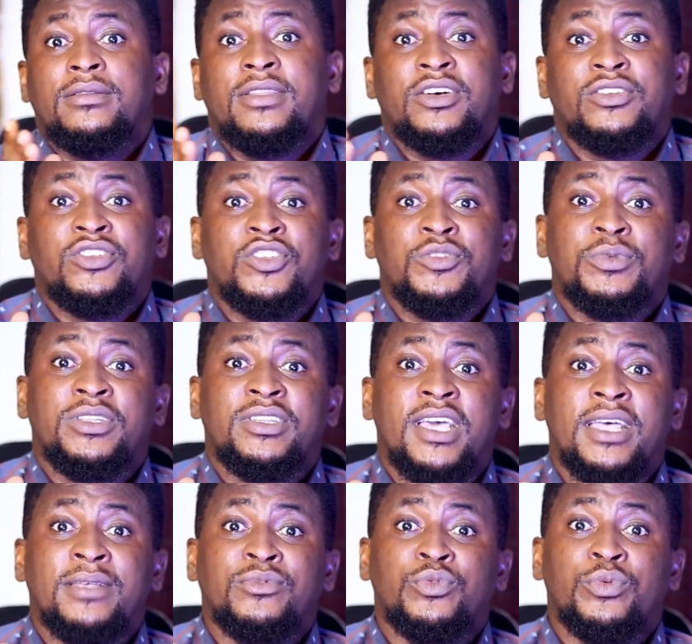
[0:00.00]
there'll just be
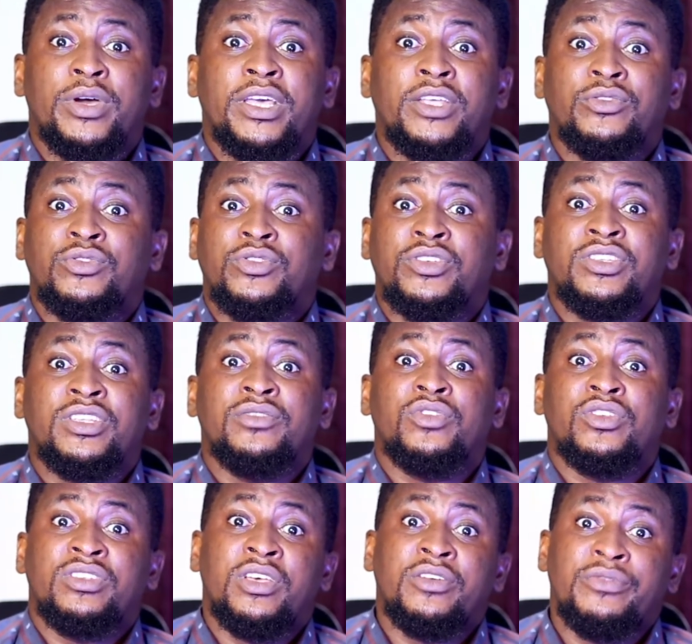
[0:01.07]
times where you just
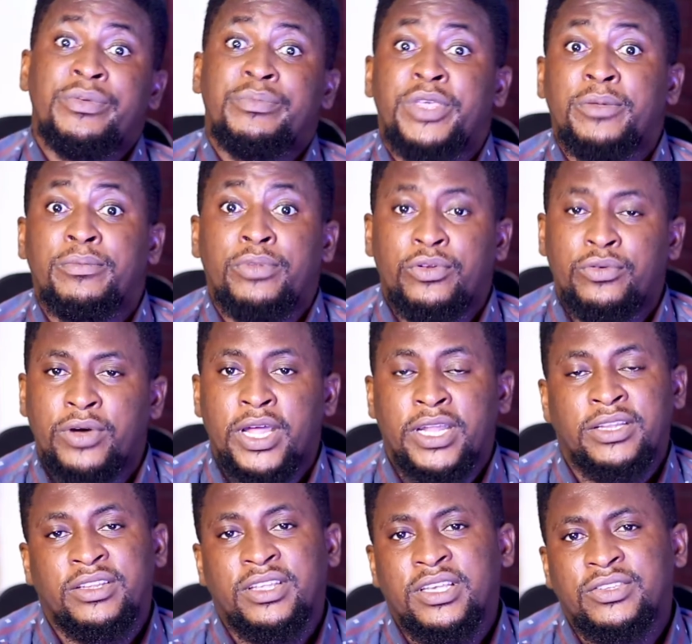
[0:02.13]
give yourself a big blow,
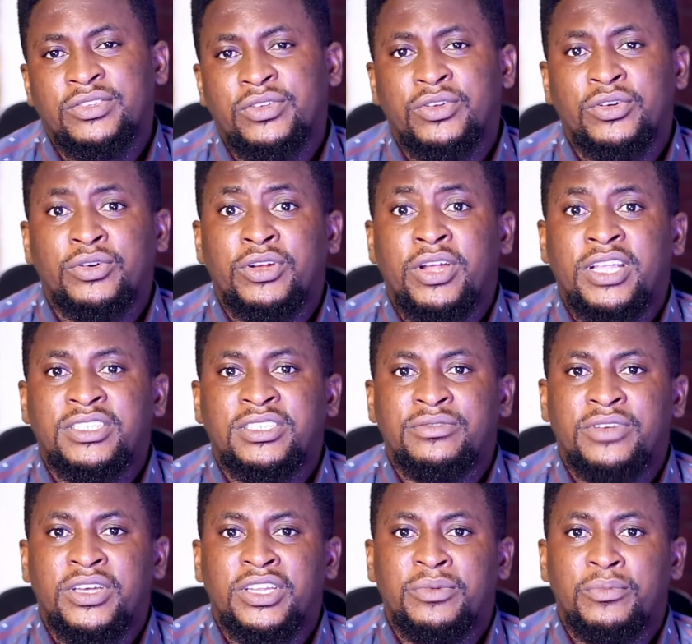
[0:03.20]
and yes, you're not gonna
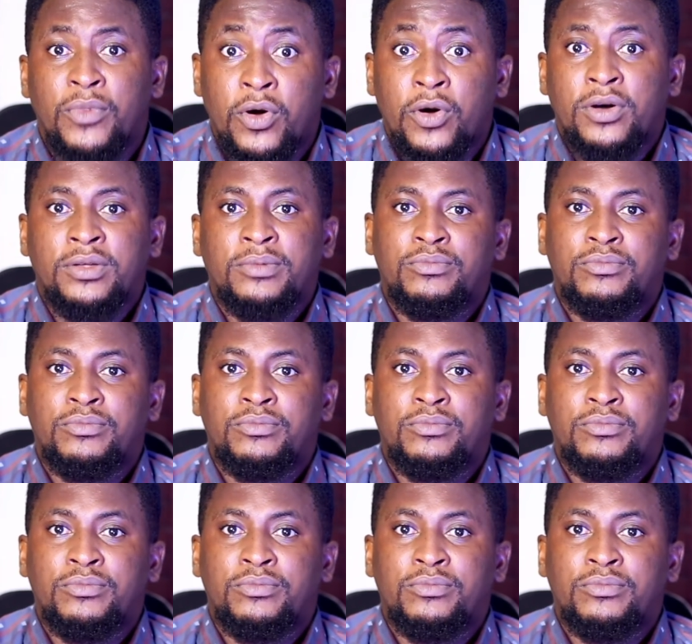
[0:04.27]
achieve any more